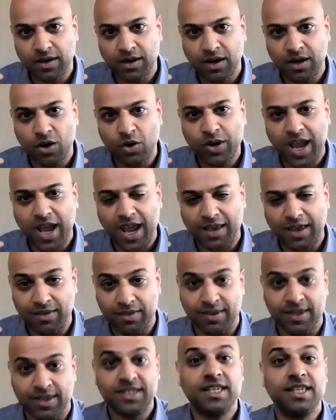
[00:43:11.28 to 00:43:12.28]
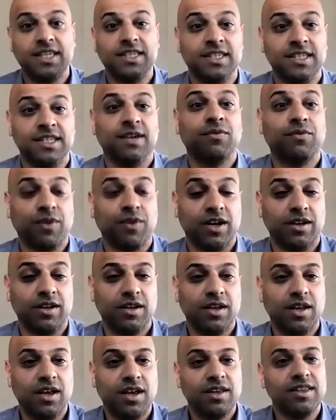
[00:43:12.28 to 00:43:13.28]
okay, this is different
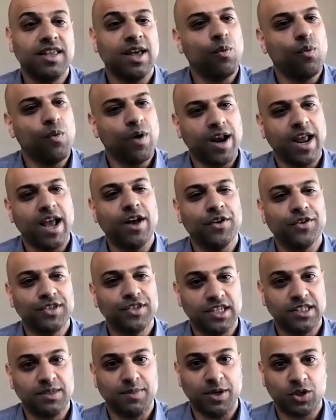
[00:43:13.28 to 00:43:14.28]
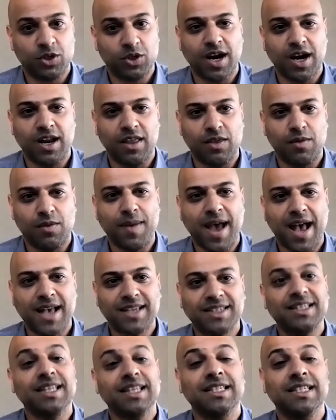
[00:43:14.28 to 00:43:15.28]
than what else has been tried in the
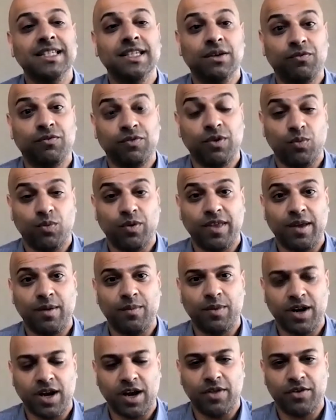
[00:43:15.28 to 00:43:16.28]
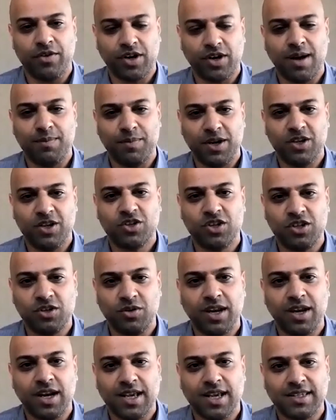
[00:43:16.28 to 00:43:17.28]
past. It's different than what other companies are
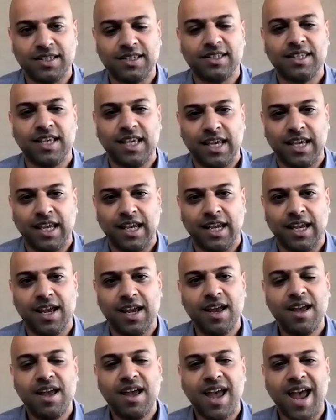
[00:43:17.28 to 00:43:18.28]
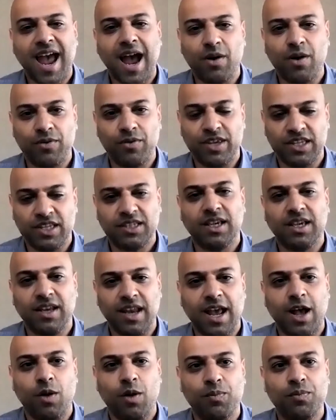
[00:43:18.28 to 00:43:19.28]
doing. And I see how this can
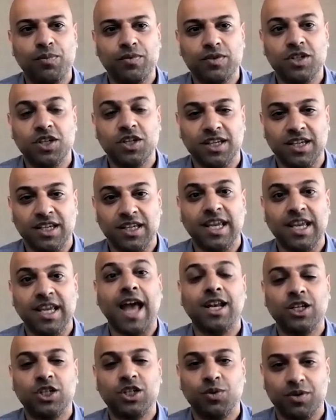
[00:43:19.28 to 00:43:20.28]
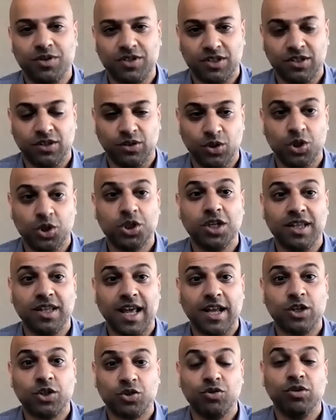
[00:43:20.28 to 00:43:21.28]
help to get to a solution
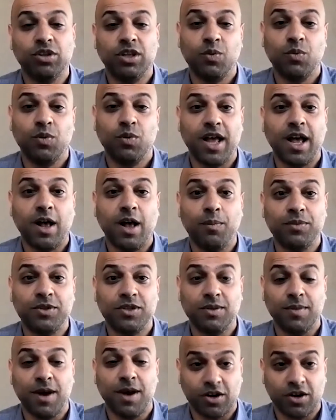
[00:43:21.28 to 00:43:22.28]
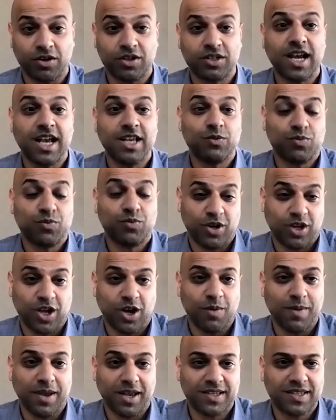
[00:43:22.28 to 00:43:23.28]
that truly will help democratize
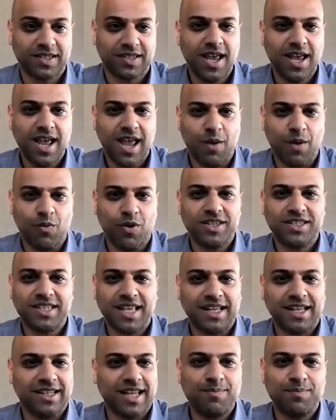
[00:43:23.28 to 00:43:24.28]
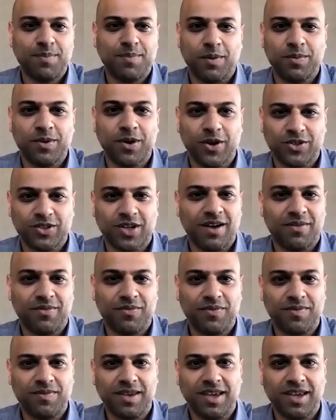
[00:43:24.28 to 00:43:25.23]
proteomics. And once that light bulb goes off,